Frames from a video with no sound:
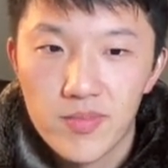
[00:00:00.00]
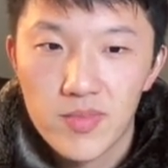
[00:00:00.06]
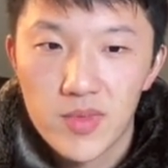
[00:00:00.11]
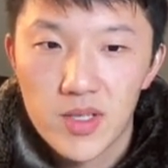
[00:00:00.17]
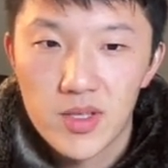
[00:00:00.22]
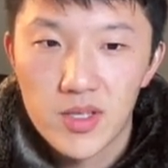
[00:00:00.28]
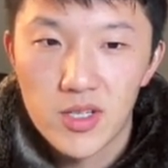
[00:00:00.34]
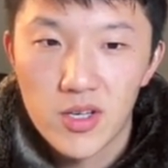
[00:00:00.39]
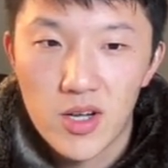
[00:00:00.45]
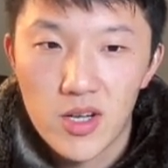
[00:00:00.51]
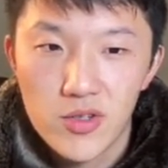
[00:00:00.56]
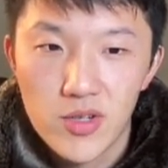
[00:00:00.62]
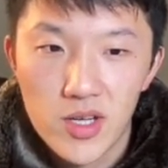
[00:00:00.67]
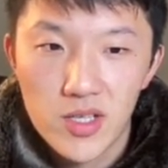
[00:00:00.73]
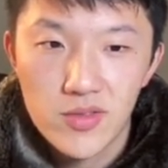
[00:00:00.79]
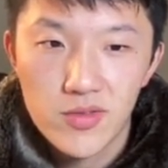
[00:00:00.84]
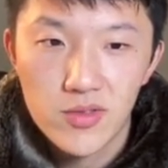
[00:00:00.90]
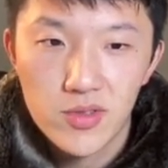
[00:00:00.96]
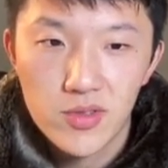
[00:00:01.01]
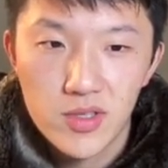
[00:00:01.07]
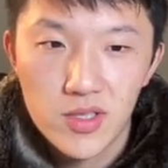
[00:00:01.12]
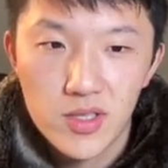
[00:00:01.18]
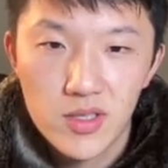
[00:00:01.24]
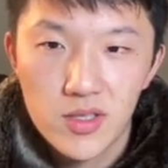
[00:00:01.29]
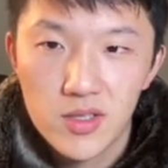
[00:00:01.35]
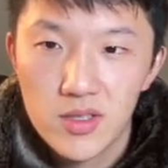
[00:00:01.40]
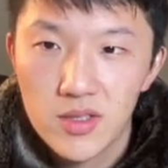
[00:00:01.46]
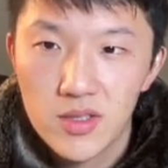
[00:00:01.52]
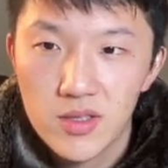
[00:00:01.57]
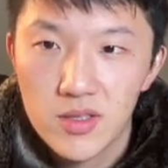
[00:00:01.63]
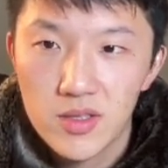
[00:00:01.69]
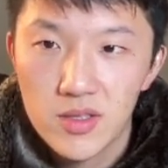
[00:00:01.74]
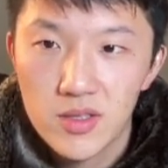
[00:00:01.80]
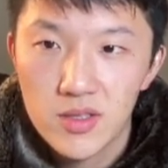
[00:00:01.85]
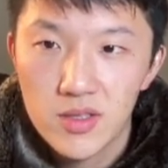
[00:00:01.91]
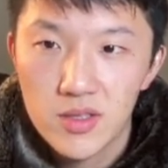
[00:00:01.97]
the contracts folder
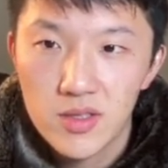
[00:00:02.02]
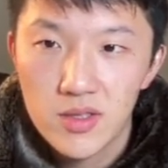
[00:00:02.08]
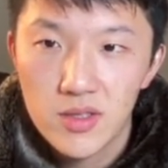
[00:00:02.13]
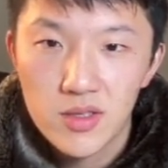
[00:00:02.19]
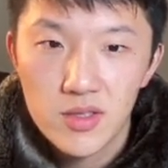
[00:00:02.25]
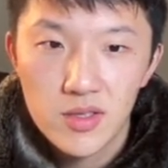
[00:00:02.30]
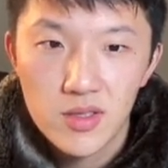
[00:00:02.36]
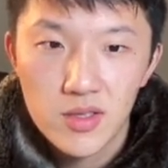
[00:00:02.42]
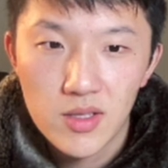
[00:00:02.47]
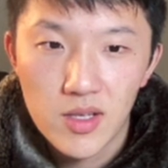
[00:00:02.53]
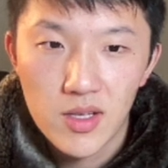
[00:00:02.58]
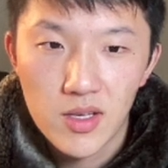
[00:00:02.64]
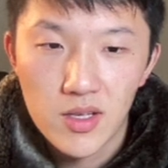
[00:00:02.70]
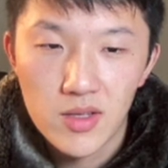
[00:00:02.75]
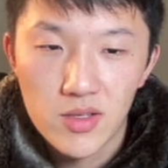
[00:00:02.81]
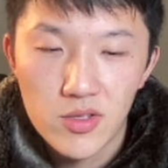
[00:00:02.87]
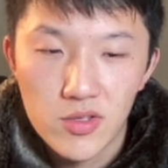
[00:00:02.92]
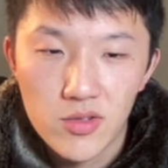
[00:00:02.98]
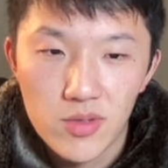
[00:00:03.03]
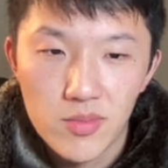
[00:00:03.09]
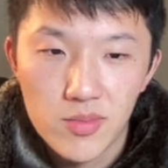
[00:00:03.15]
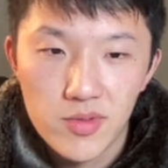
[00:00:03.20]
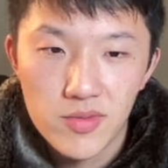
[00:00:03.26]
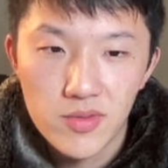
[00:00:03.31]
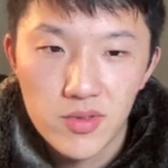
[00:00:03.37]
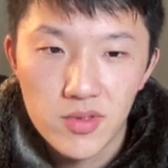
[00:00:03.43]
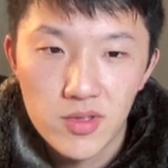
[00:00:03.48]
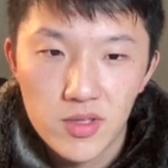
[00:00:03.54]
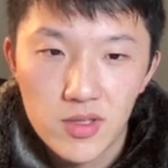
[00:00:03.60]
and the scripts folder.